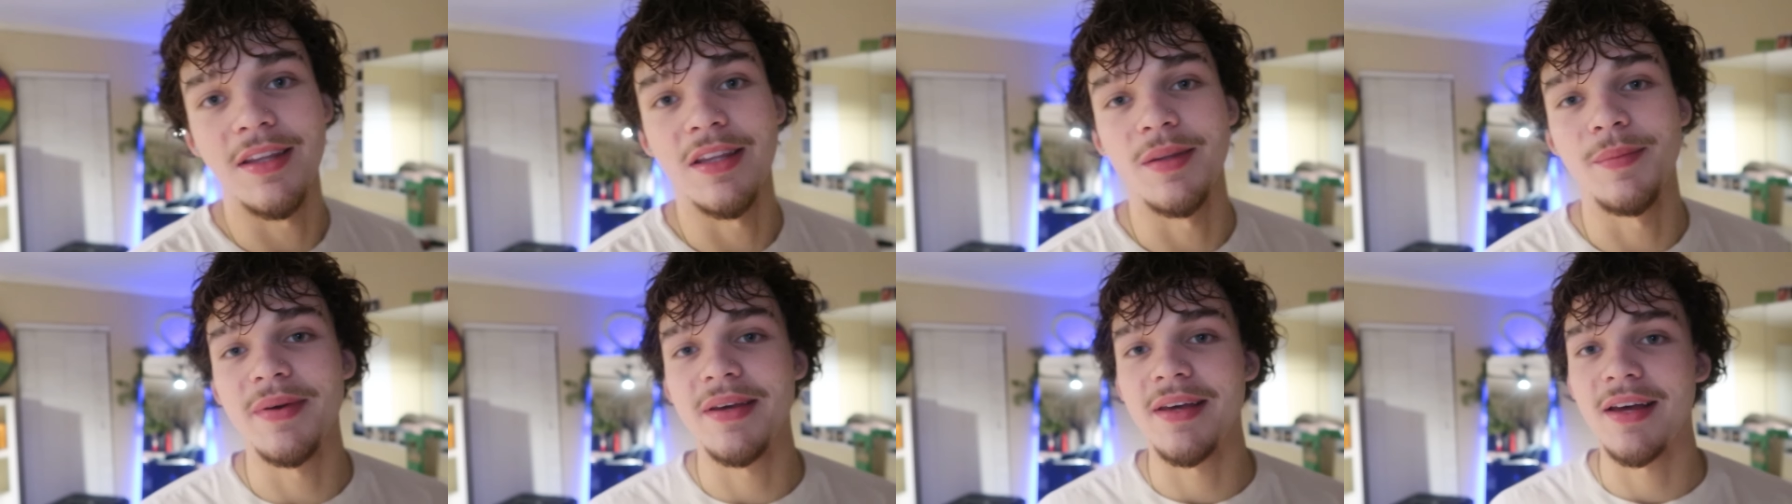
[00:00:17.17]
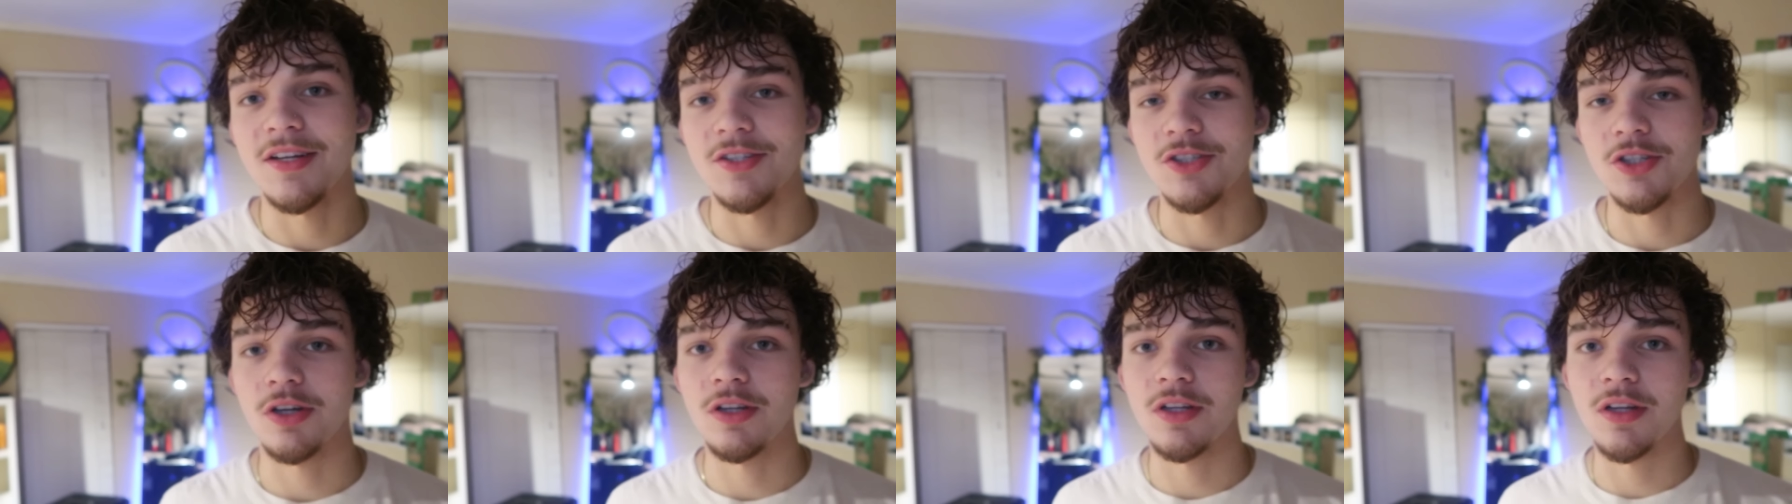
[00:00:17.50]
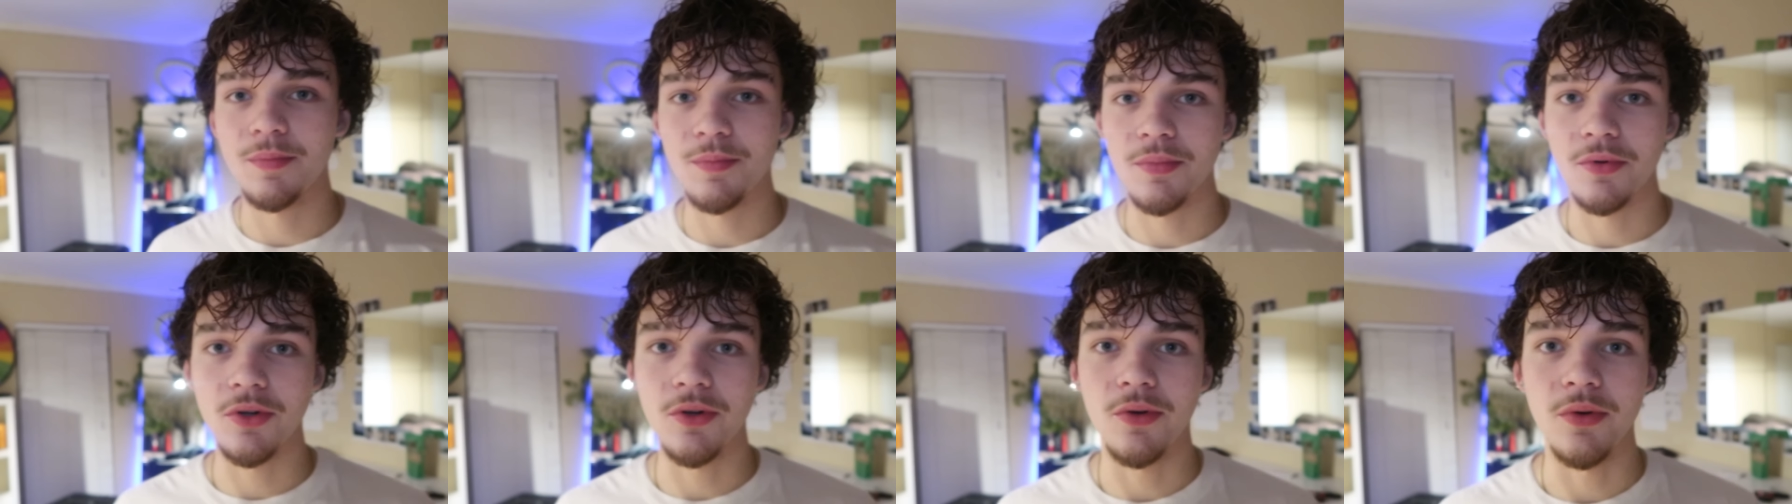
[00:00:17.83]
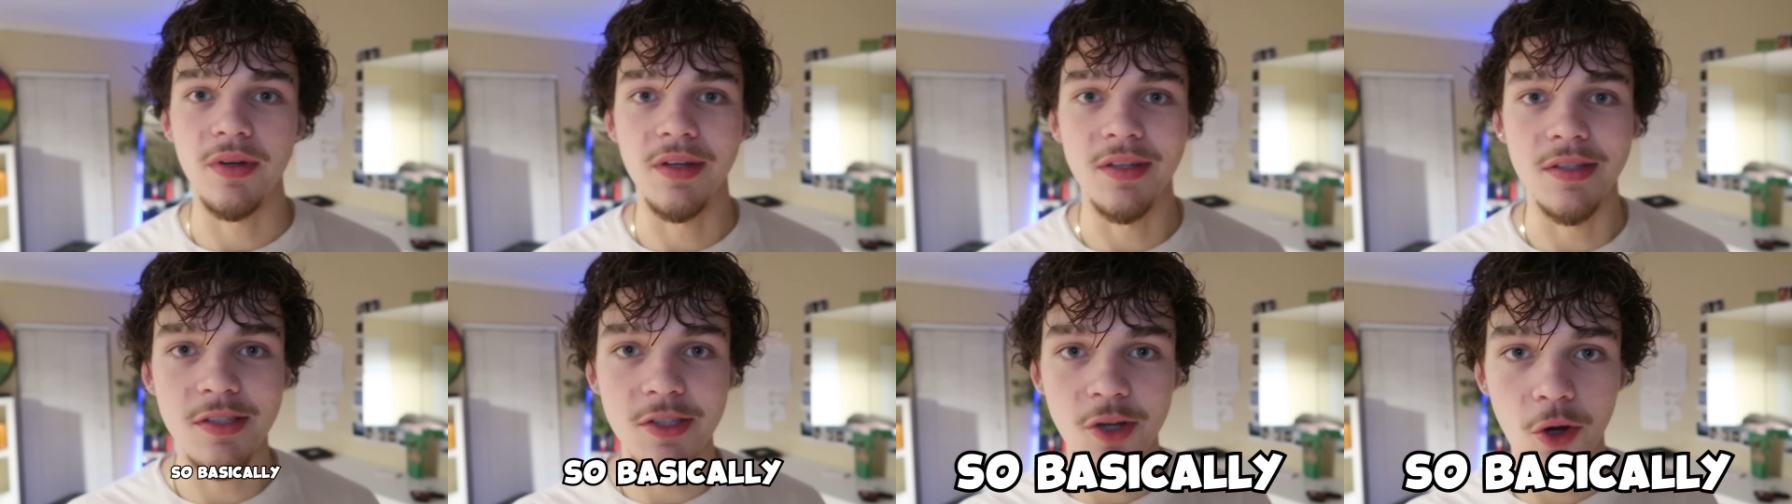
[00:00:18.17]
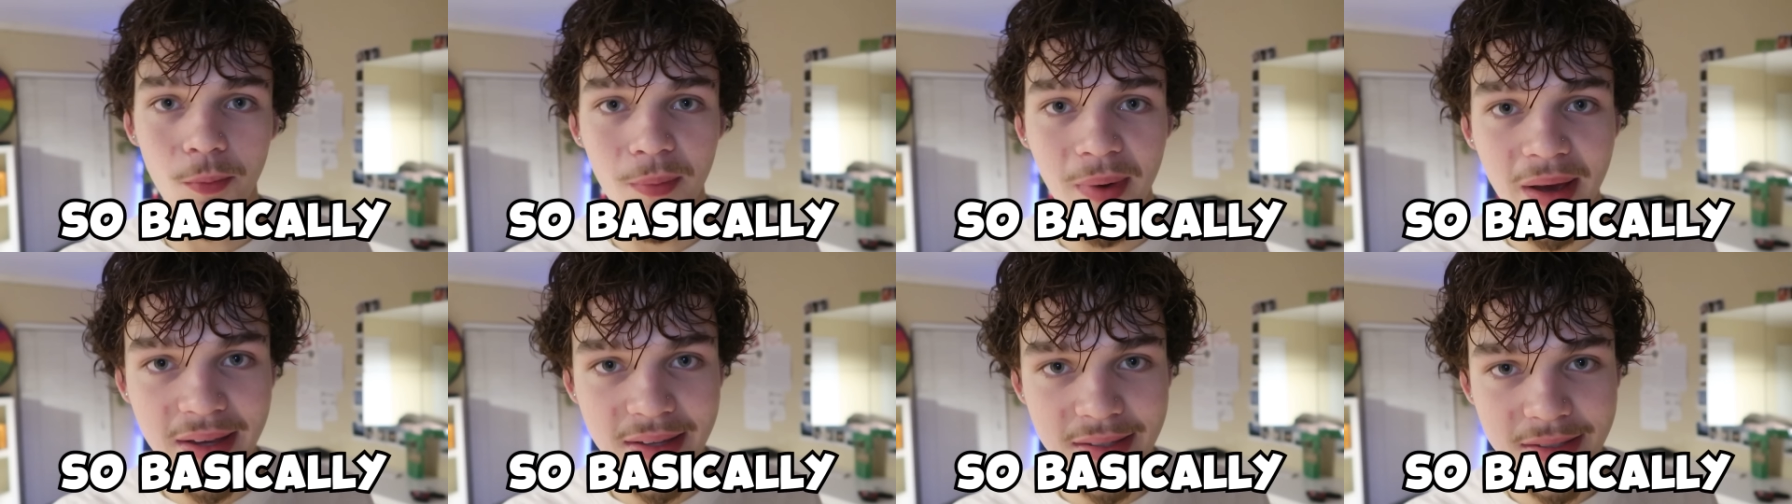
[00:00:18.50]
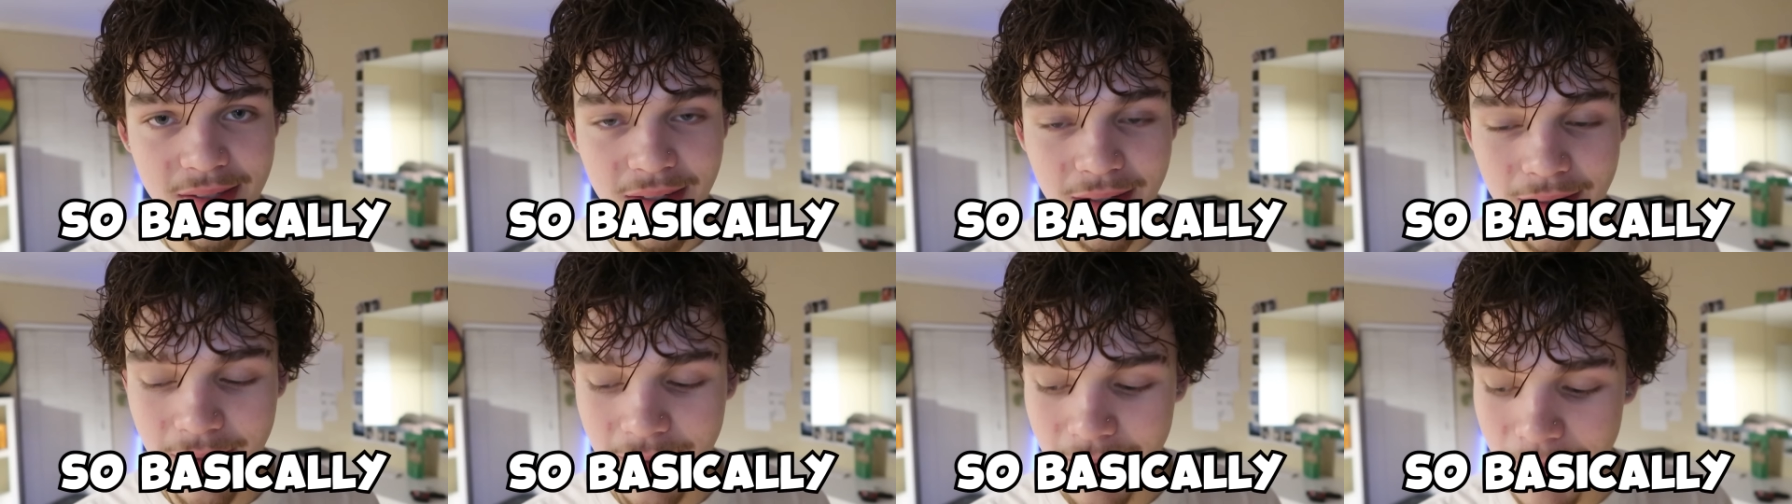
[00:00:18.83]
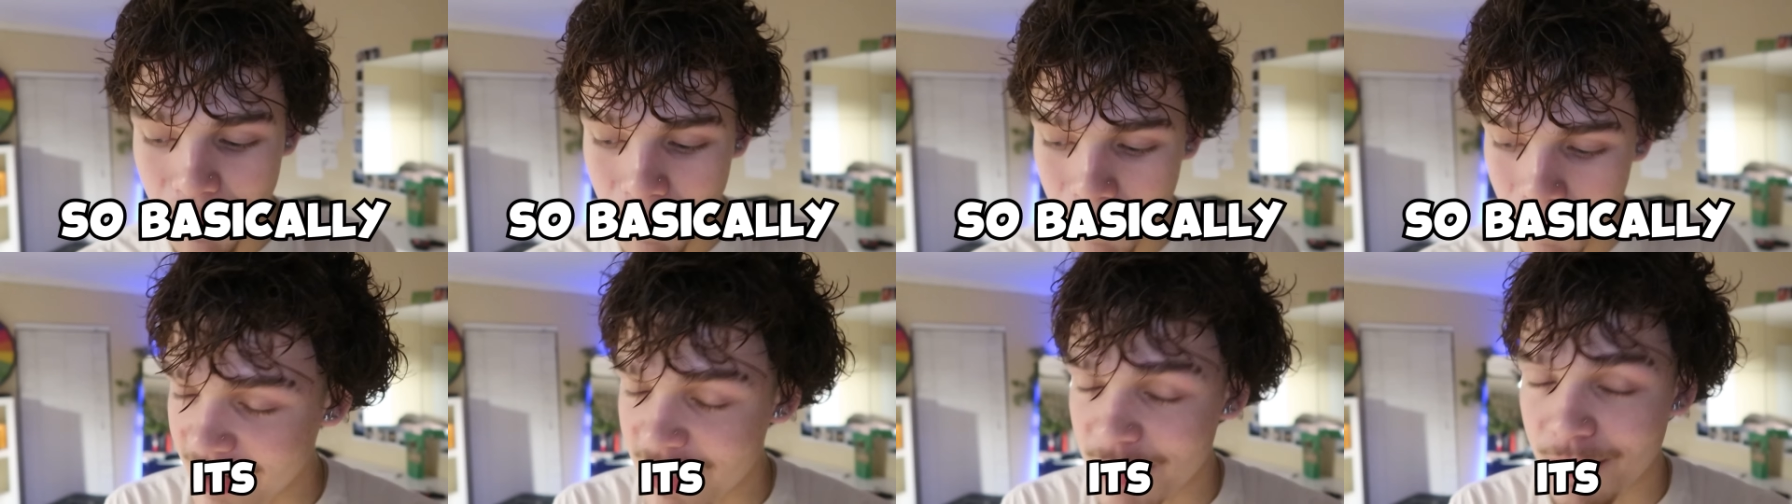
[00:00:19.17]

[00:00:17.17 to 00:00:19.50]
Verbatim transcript: And let me catch y'all up real quick. So basically,